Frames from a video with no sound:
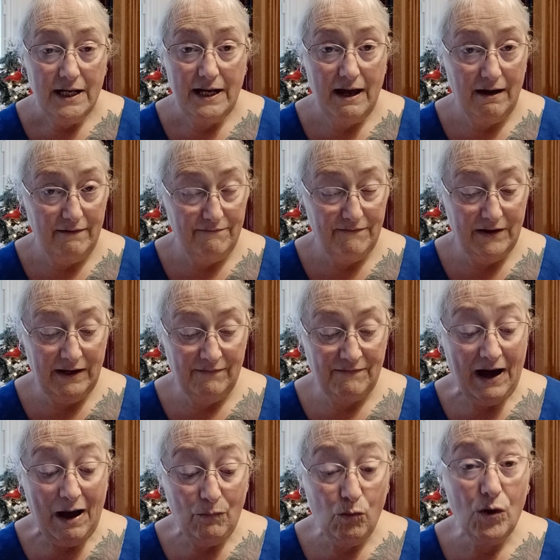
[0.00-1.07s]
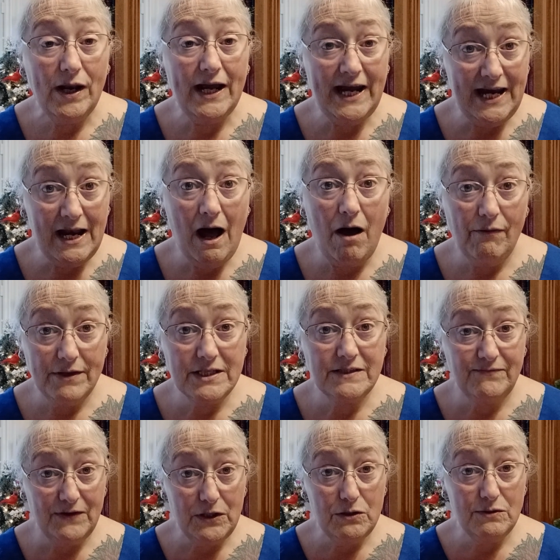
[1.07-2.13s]
Now, if I want to eat all this
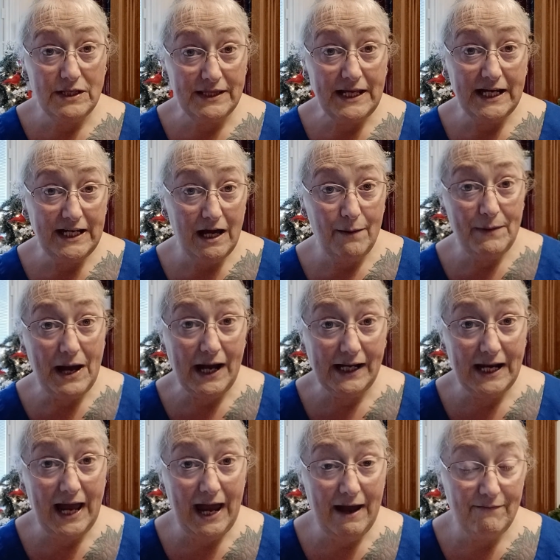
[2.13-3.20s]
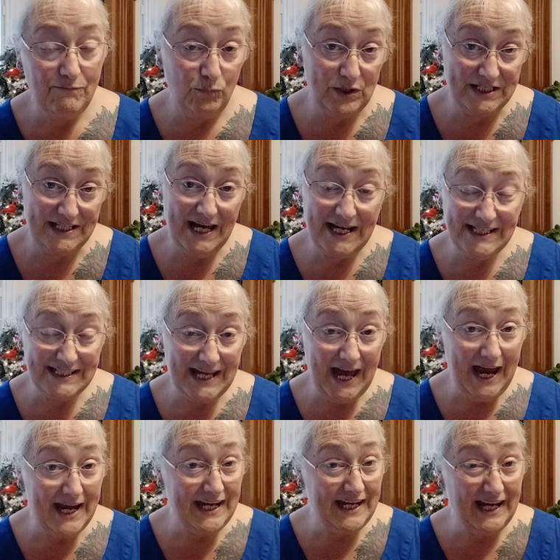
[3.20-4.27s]
food that they tell me I can have, which they
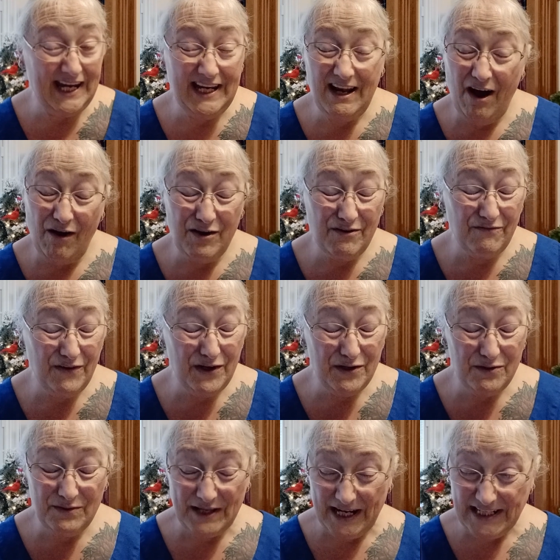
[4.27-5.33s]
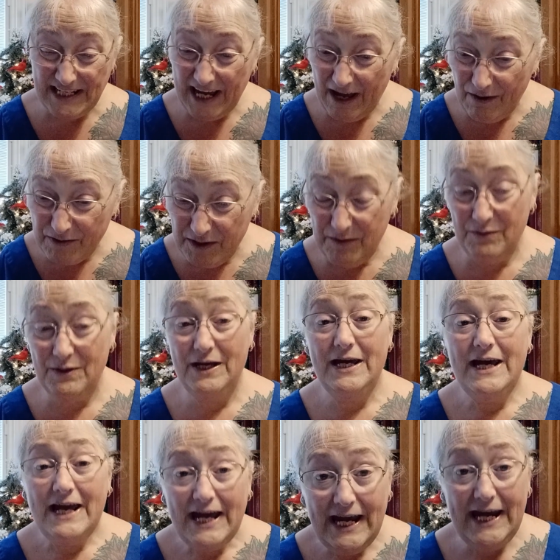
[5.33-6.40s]
say, eat all your food, they tell you,
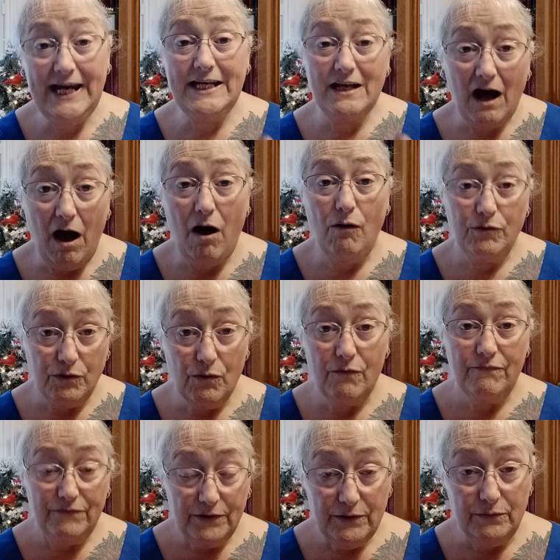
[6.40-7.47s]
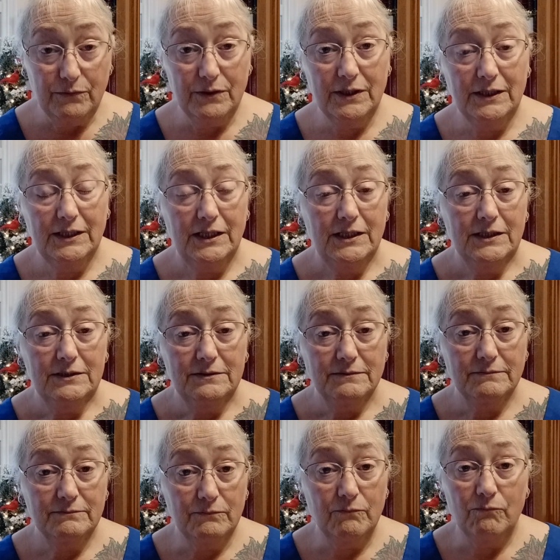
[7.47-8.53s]
eat all your food.
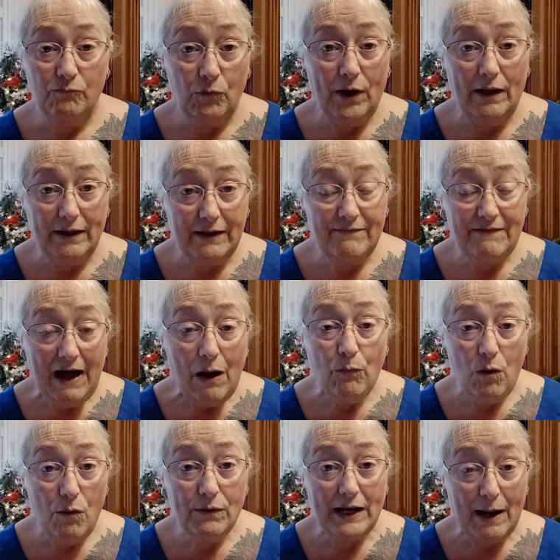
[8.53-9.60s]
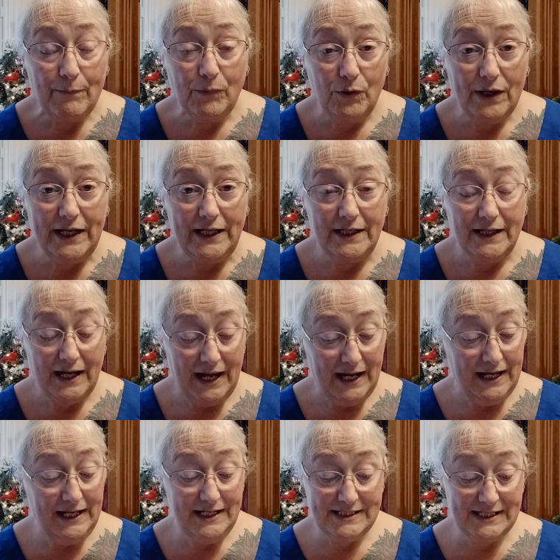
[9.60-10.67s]
Well, if I want it, I'm going to eat it. And
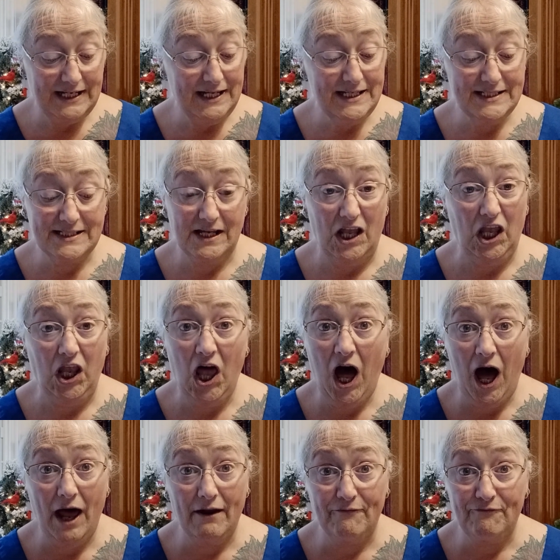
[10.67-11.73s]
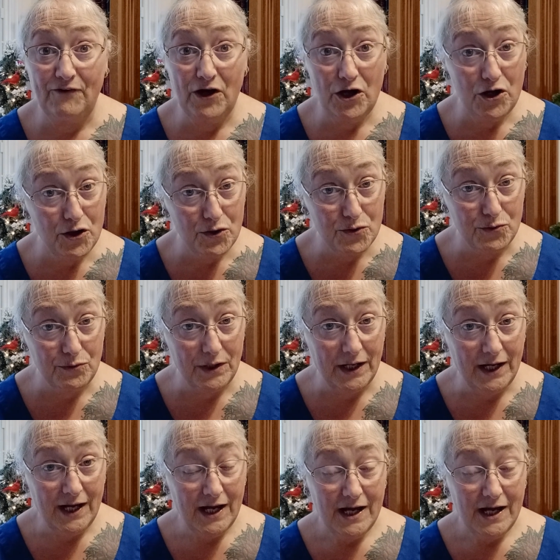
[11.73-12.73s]
this is a lot of food.